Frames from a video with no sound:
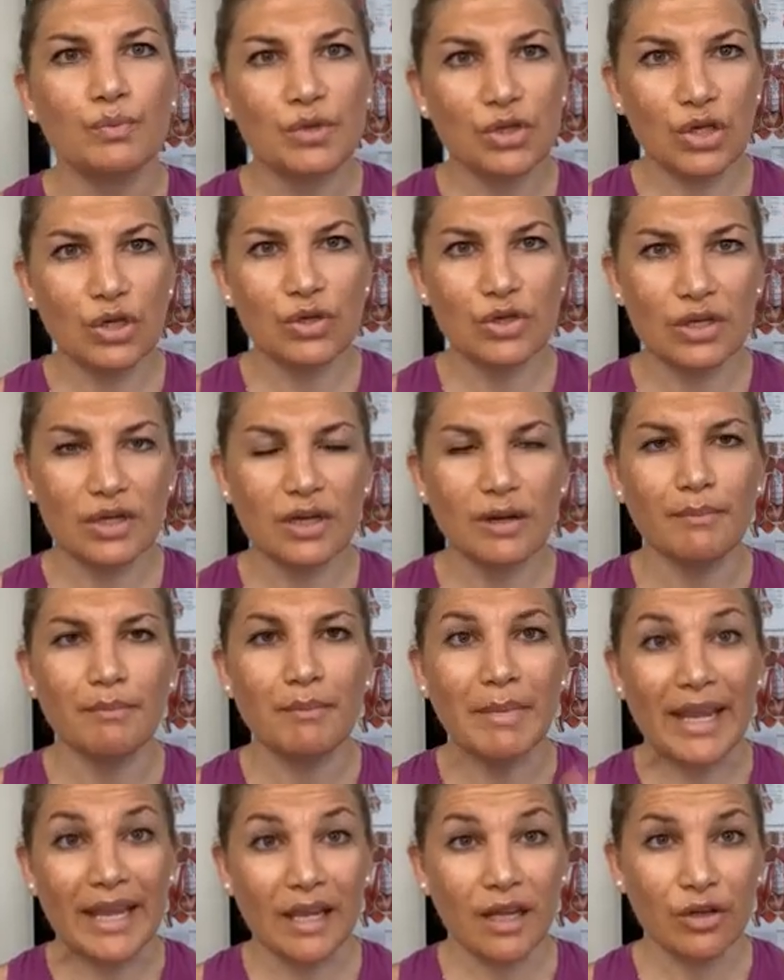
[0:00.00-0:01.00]
choosing
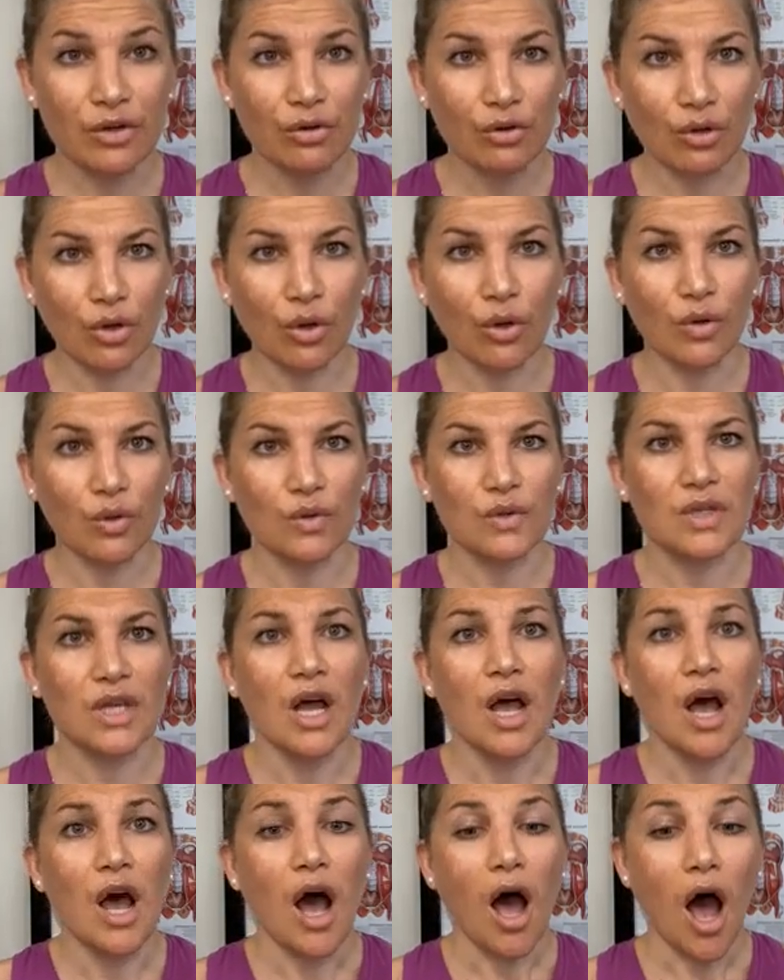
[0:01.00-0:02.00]
and making your goals
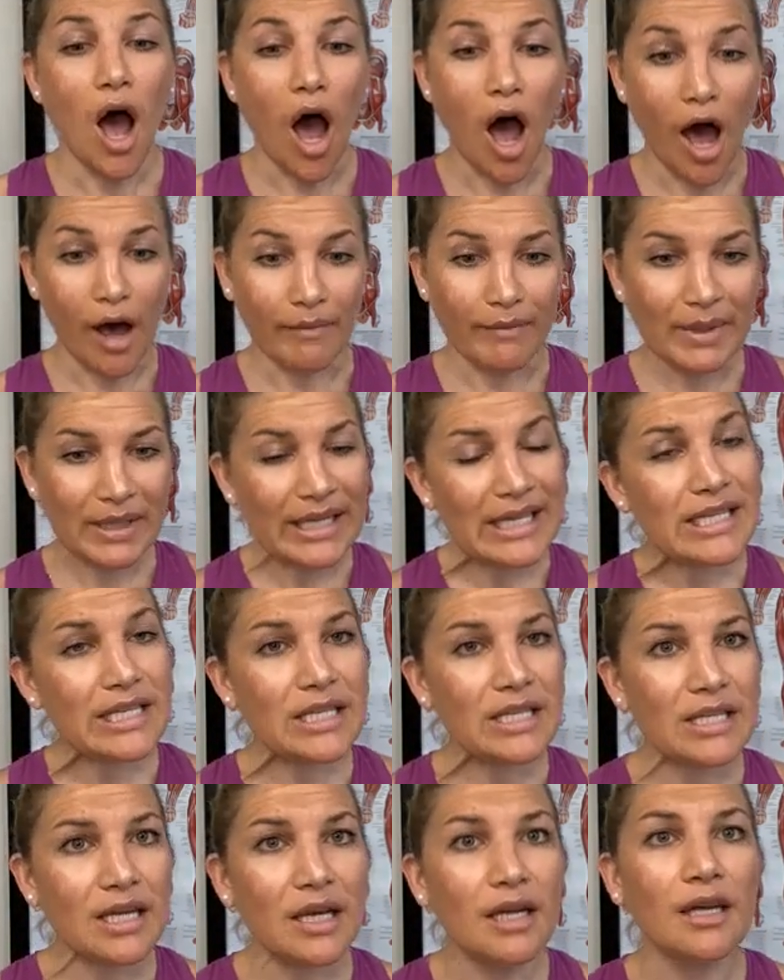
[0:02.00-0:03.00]

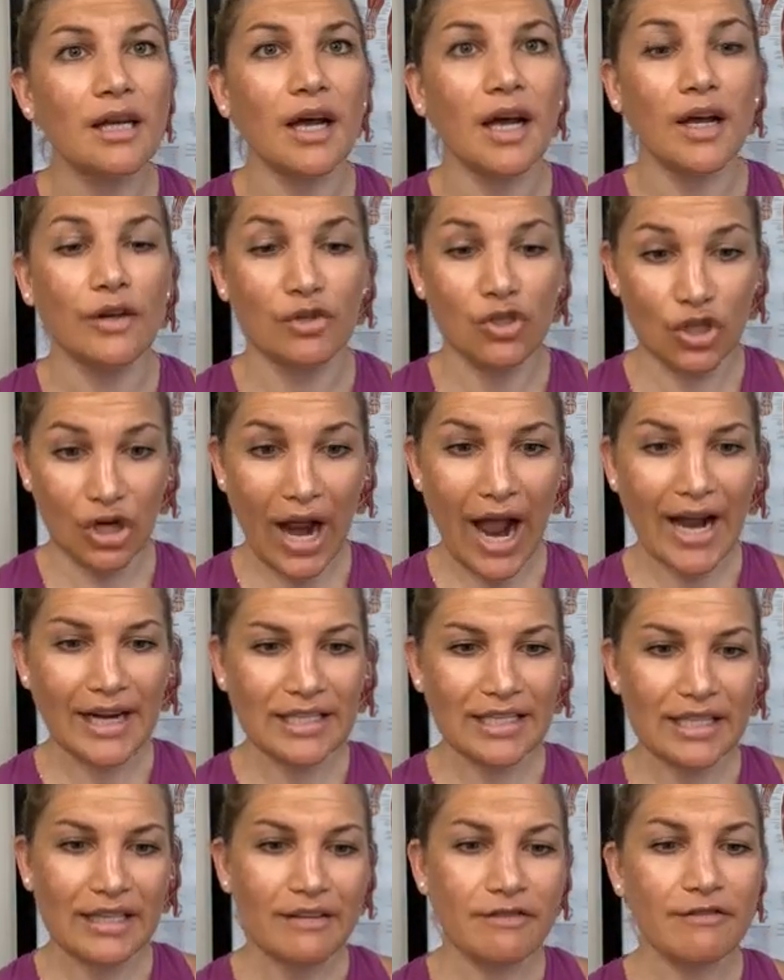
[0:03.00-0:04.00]
obvious,
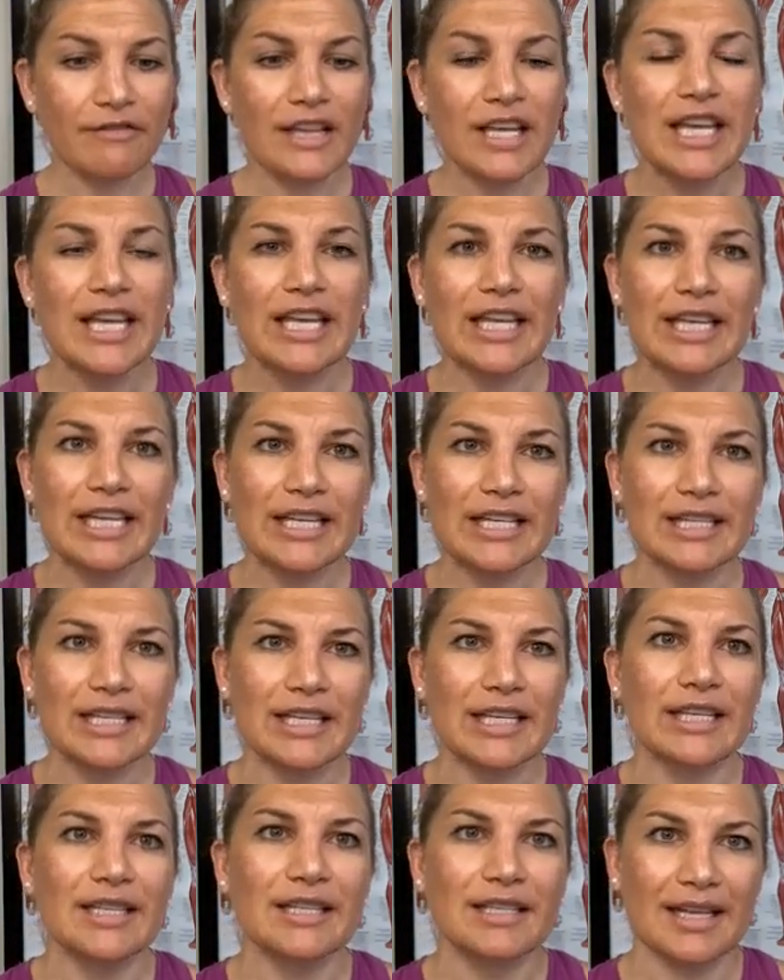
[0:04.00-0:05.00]
attractive,
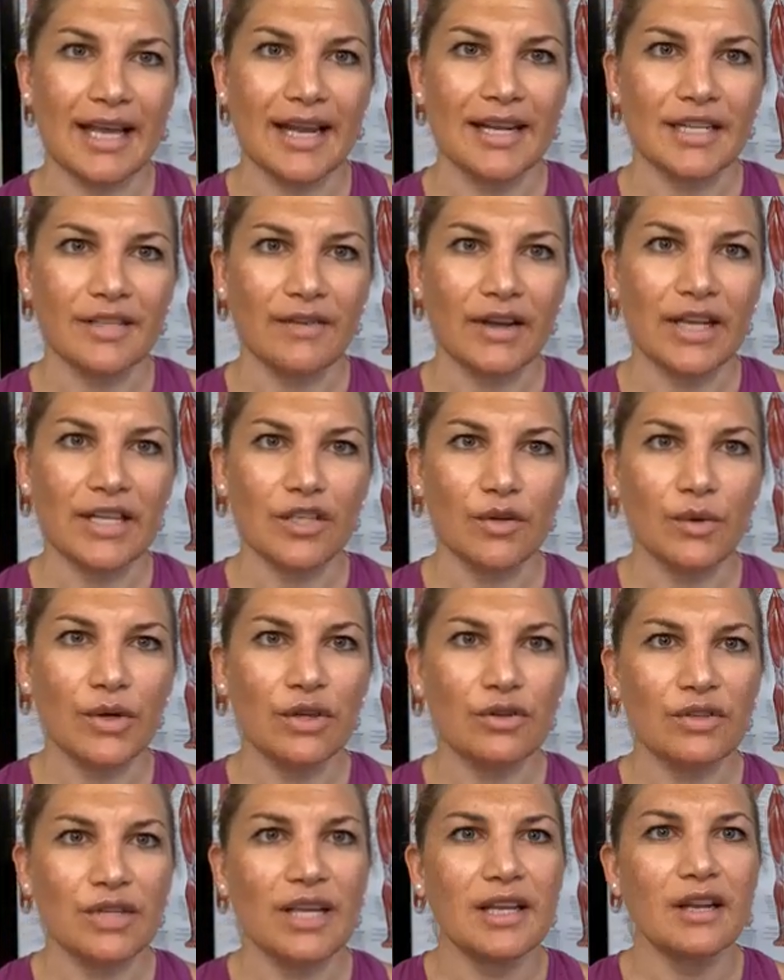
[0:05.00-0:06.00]
easy, and satisfying. So
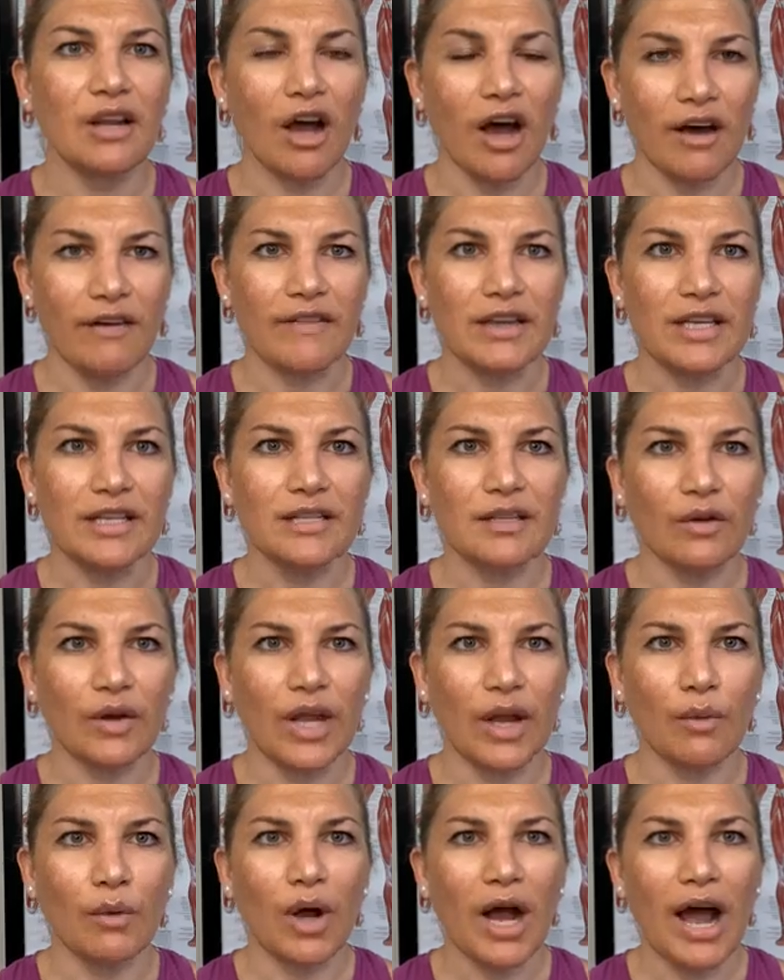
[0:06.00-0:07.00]
when you're saying obvious,
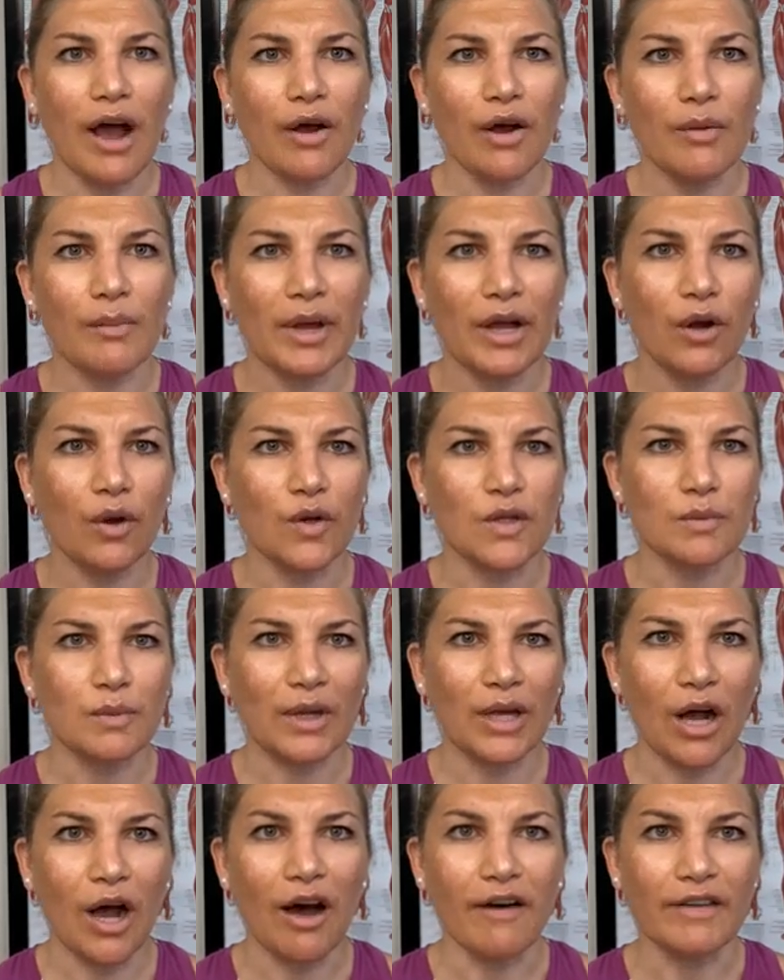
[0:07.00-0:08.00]
okay, well, how can my goals
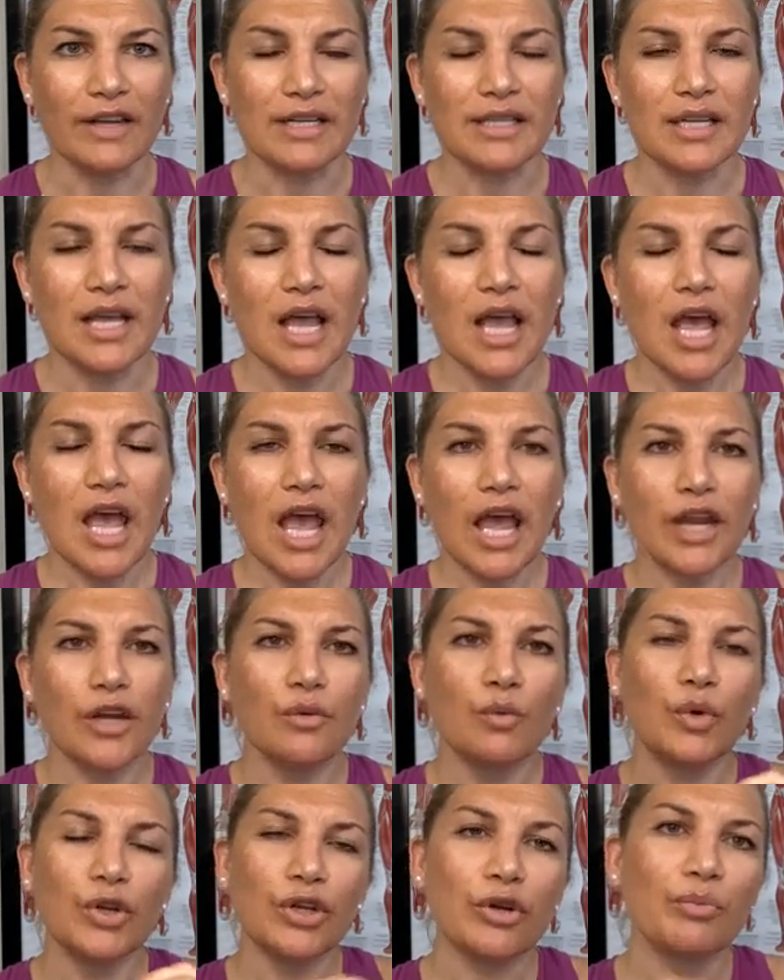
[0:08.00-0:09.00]
be obvious?
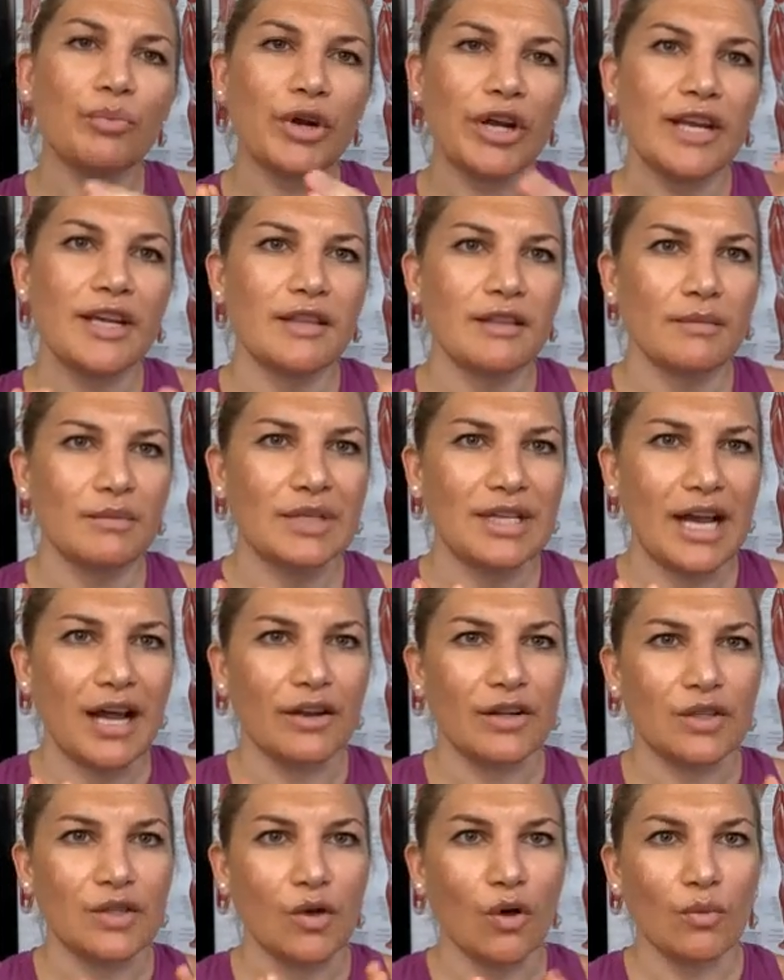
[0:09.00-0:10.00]
And when you're breaking them
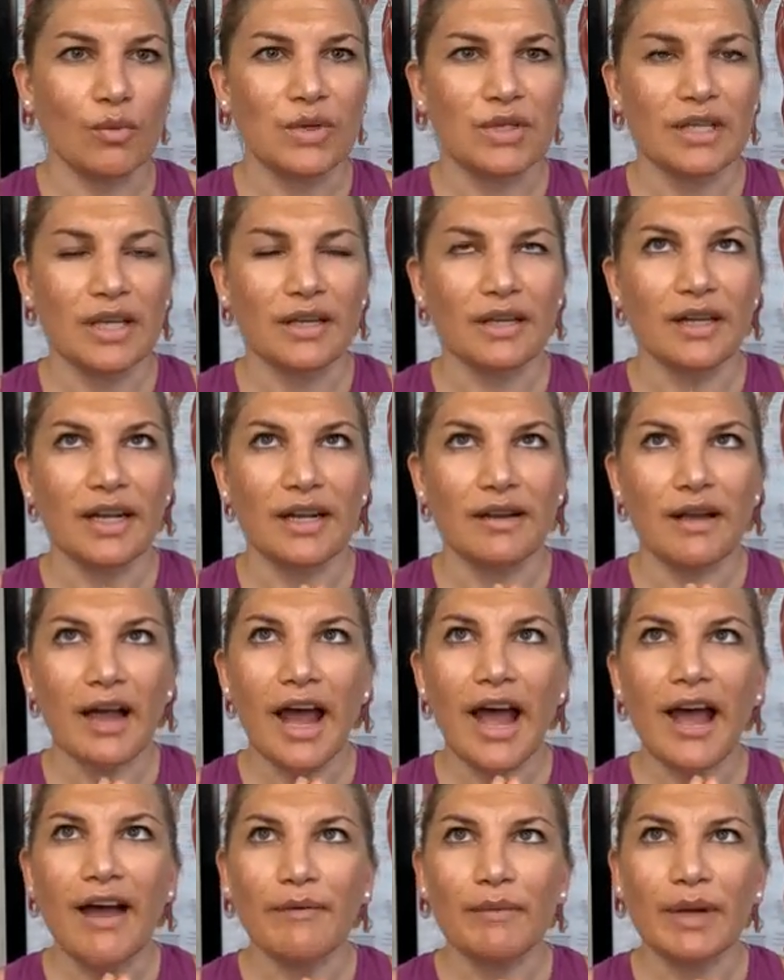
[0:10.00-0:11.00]
down, it's almost like, and I
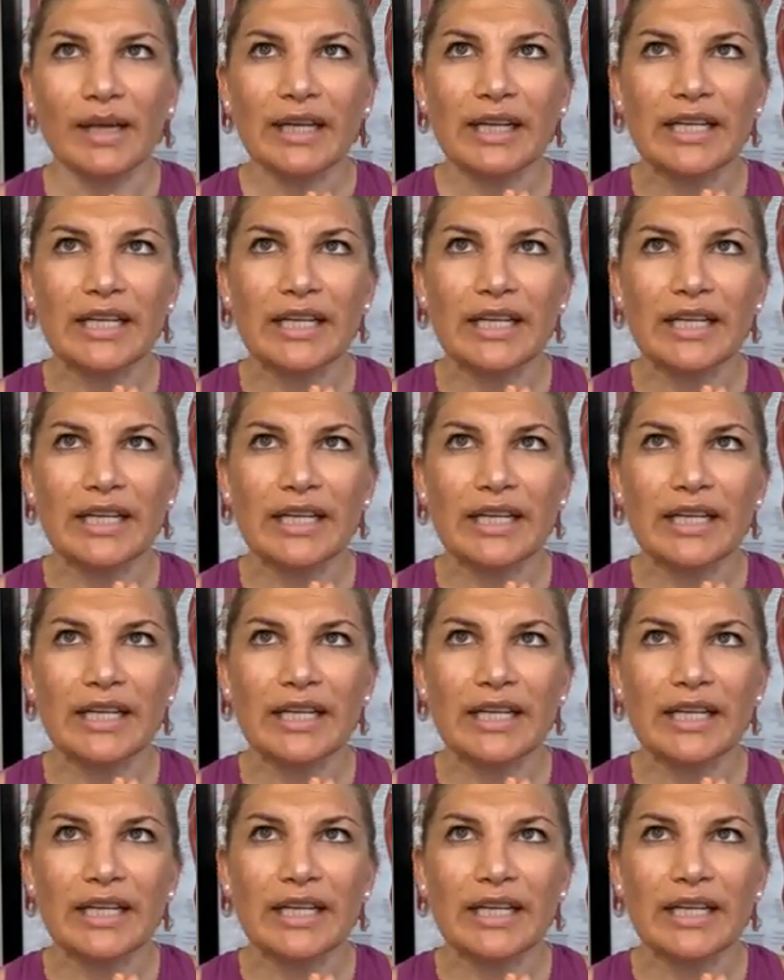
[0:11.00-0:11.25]
have my